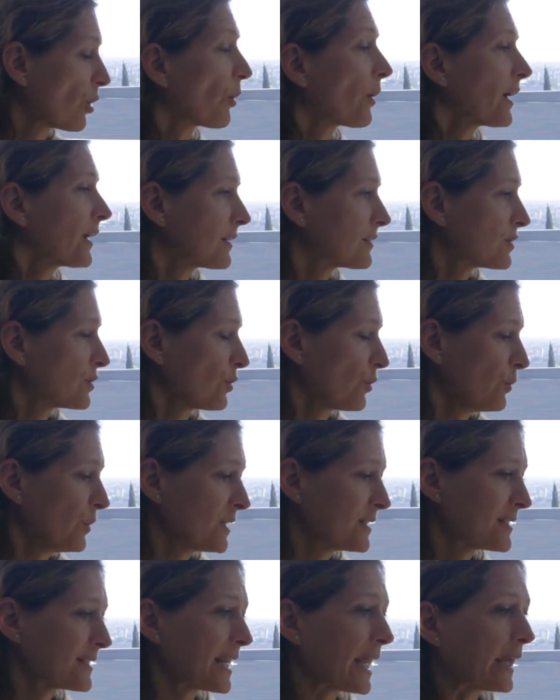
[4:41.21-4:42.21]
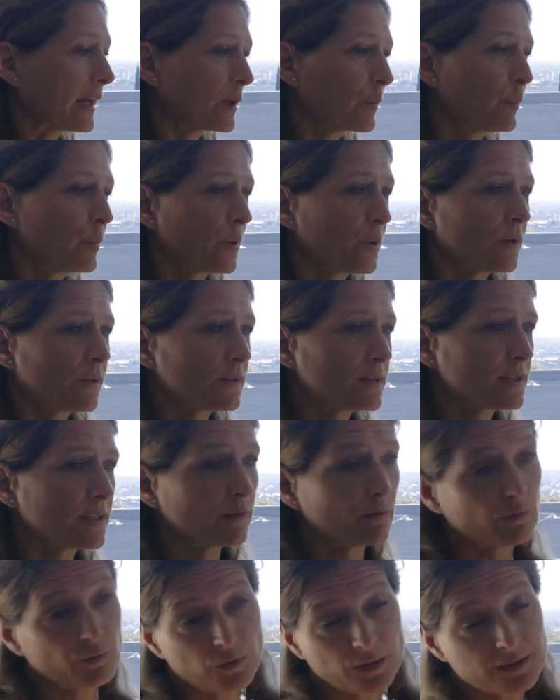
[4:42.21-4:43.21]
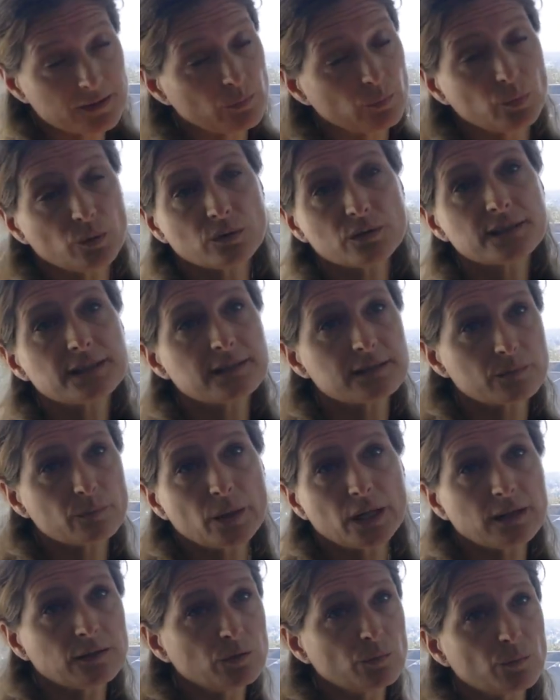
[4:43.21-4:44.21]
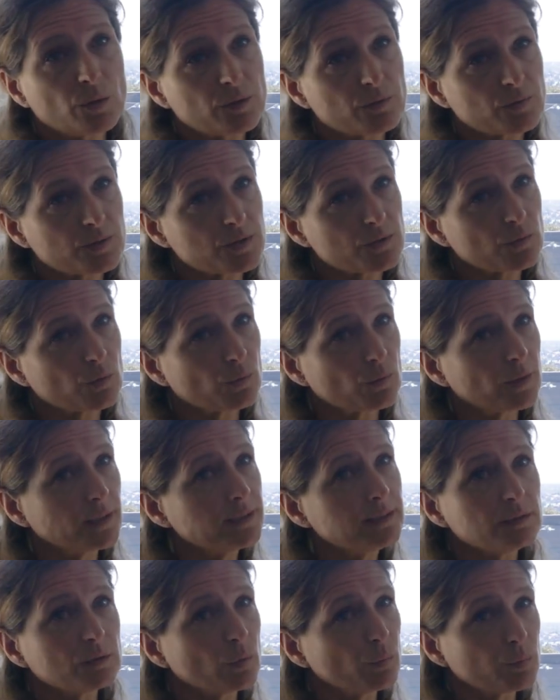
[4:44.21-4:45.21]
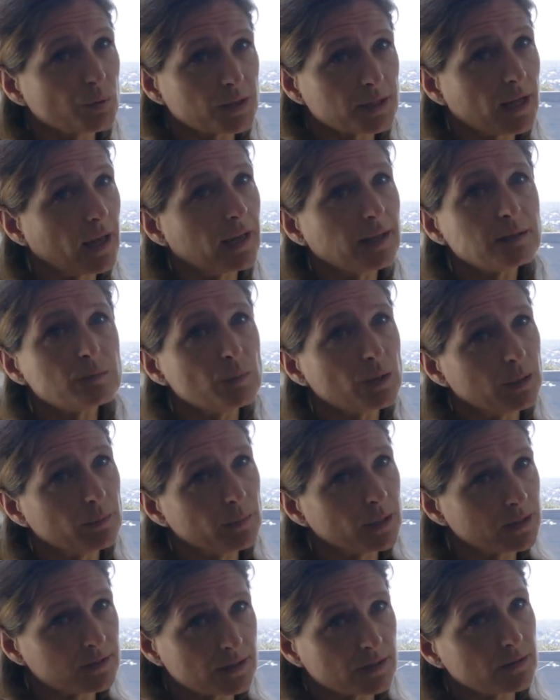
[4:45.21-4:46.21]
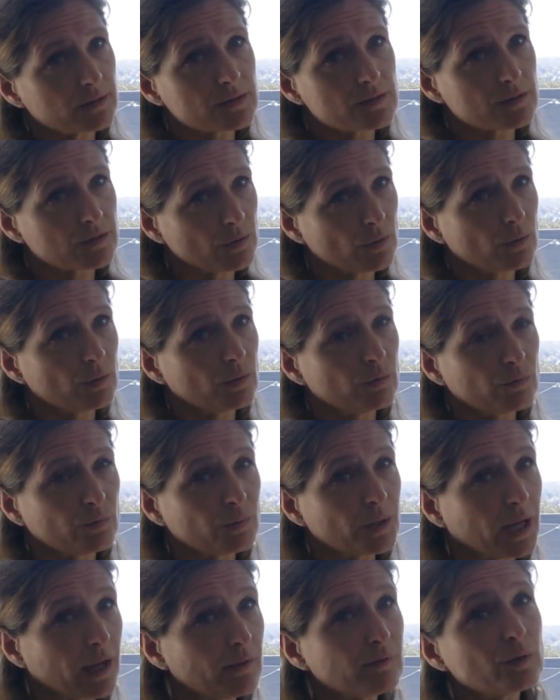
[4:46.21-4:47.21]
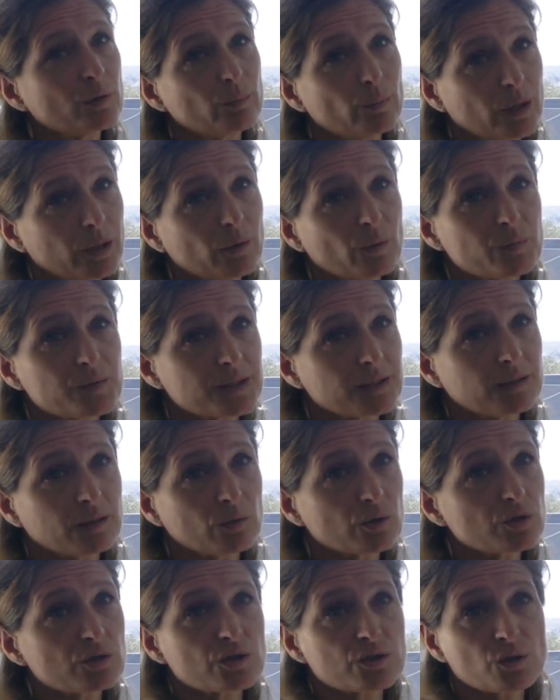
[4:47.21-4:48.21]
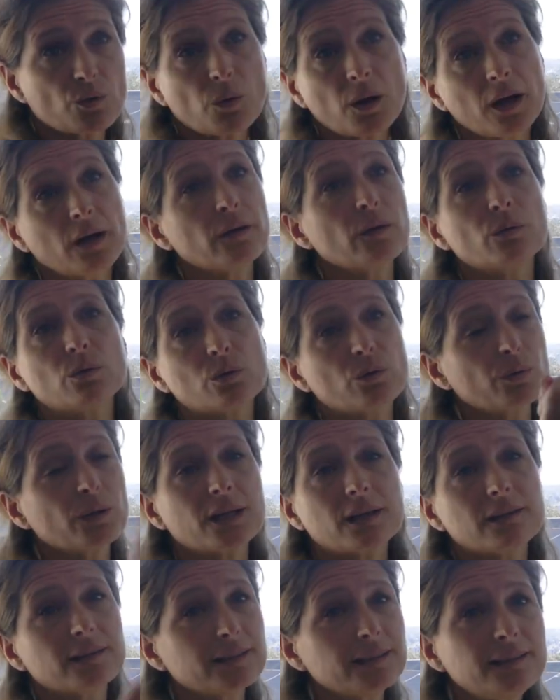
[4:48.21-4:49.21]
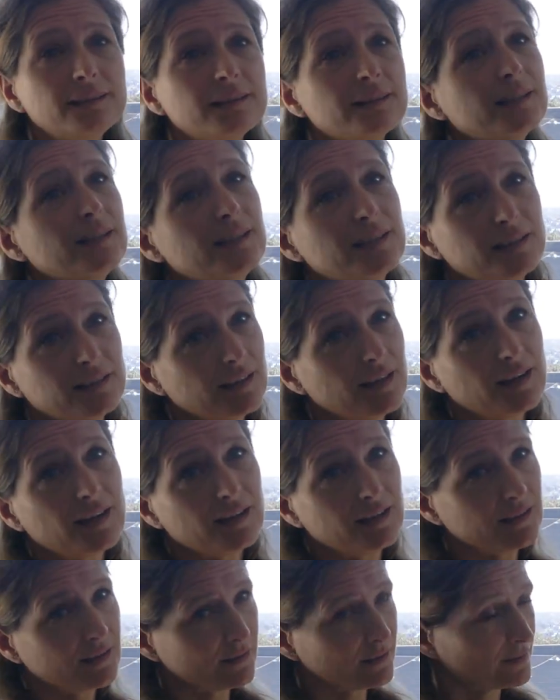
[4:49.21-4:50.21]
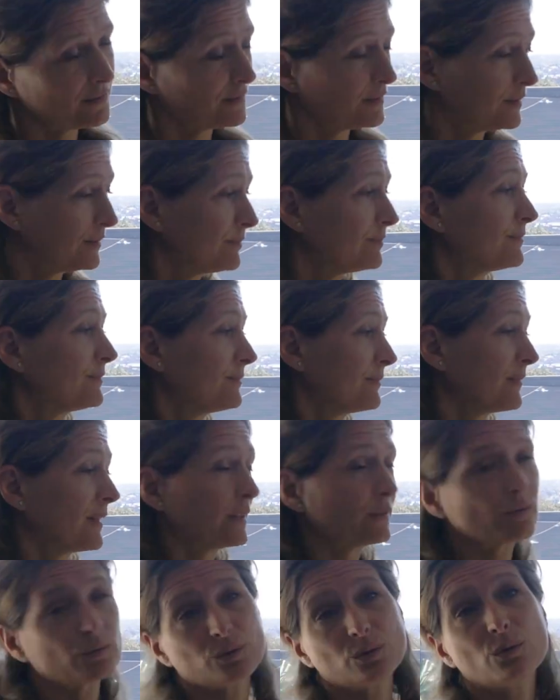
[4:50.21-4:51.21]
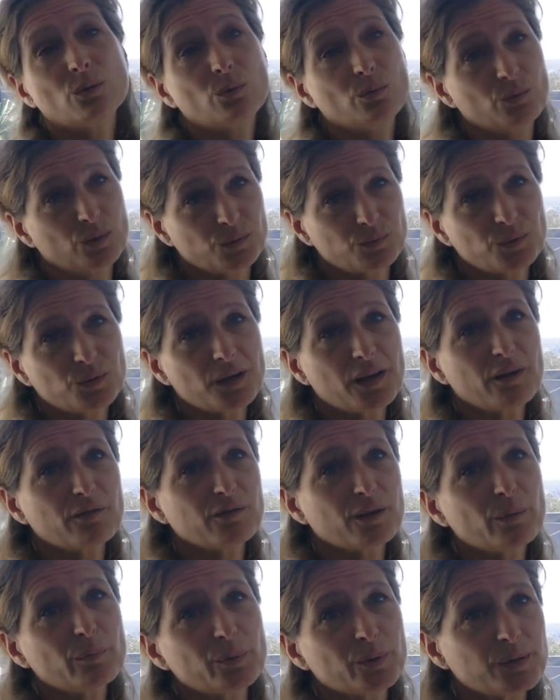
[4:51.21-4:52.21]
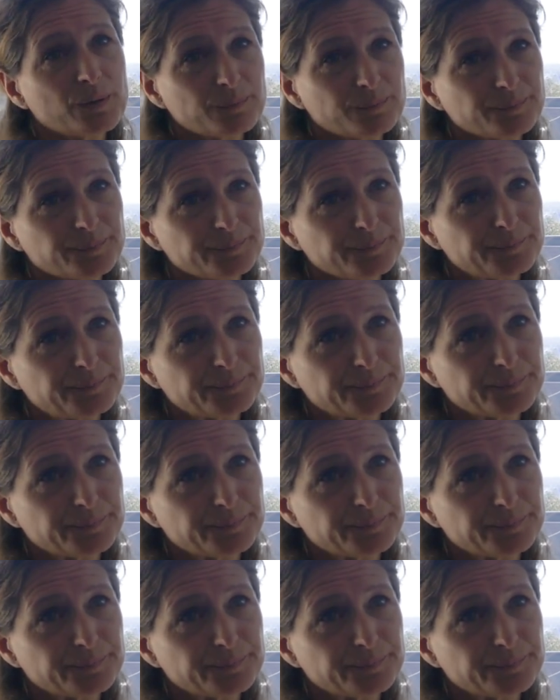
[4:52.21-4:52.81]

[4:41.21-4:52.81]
correct your mistake. But yeah, for example, this melanoma was already open 8 millimeters, so if we haven't biopsy or just cryo quickly, I don't know what would have happened.